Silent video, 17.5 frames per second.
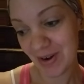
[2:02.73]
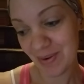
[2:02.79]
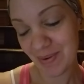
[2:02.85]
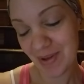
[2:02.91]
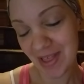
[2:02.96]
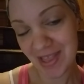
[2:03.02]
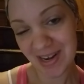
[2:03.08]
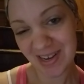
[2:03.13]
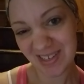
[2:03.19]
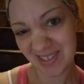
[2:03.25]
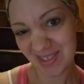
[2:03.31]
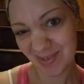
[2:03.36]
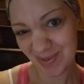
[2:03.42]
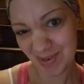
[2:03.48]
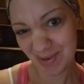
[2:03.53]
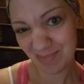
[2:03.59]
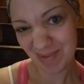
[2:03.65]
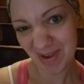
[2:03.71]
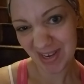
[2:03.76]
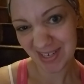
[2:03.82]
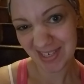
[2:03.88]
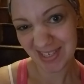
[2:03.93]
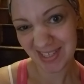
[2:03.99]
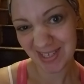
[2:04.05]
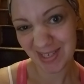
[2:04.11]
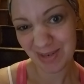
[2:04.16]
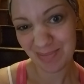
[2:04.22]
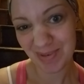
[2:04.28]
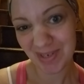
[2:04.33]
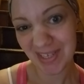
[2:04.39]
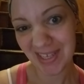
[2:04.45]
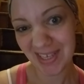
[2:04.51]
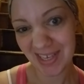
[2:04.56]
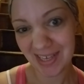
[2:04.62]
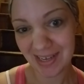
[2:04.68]
very well, then I'll switch back to
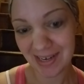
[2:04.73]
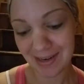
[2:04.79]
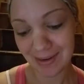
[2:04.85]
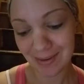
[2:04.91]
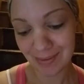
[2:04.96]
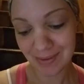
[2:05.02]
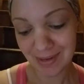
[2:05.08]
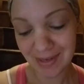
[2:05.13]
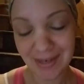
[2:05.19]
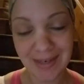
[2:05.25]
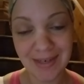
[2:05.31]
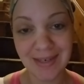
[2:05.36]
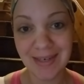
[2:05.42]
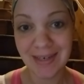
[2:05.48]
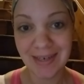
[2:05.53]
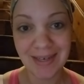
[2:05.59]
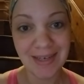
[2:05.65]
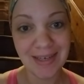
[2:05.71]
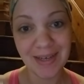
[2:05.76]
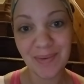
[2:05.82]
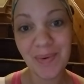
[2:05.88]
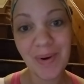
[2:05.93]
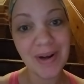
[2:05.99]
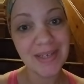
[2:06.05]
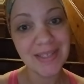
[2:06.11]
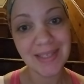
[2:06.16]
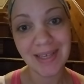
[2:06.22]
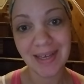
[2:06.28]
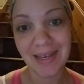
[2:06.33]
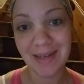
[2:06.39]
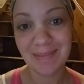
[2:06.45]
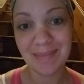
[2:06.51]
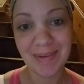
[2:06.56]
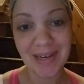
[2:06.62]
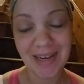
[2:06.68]
stupid keto. It works
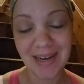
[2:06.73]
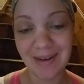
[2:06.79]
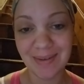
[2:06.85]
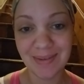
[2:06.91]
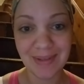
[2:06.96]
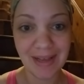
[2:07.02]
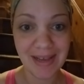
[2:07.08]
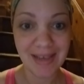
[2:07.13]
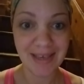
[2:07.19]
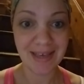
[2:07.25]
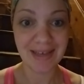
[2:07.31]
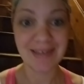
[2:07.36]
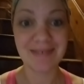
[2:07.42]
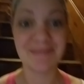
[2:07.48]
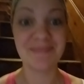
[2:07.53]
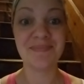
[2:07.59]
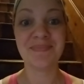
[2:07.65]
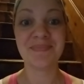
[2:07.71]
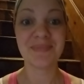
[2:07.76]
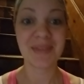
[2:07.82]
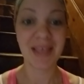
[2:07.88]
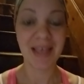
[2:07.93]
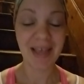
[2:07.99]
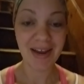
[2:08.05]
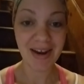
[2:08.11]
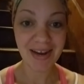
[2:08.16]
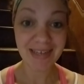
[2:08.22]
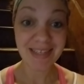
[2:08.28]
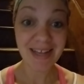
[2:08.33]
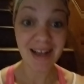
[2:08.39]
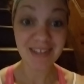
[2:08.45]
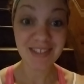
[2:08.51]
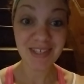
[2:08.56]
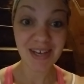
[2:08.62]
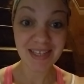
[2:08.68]
good, but I don't like it. All right,
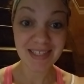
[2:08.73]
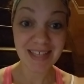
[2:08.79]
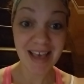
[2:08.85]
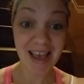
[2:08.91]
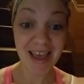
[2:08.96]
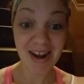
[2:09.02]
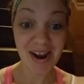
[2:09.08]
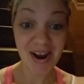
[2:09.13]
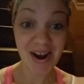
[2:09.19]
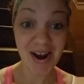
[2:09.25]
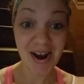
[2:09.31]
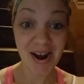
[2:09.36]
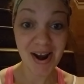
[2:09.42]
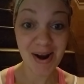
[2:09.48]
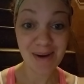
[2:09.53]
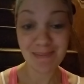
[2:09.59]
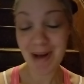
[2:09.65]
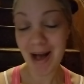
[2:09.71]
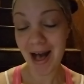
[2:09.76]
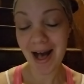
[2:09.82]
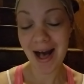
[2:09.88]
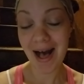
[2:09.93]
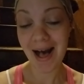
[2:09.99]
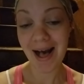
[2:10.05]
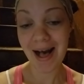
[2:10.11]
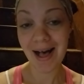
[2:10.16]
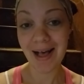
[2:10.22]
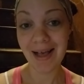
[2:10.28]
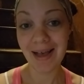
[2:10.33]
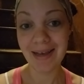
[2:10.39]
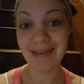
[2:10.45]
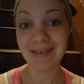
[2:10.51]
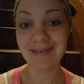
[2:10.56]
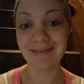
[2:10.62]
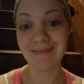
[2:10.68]
talk to you guys later.
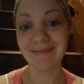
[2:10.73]
Bye.